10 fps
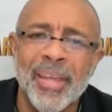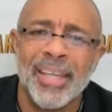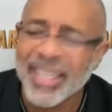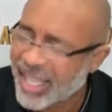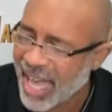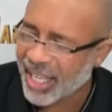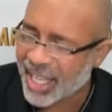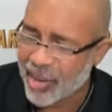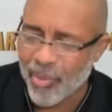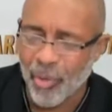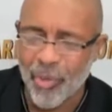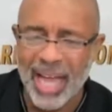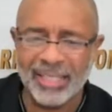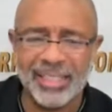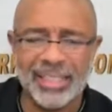You got to get them
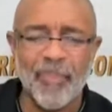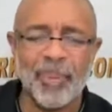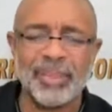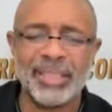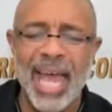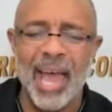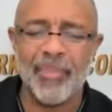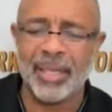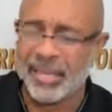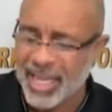around Simple Simon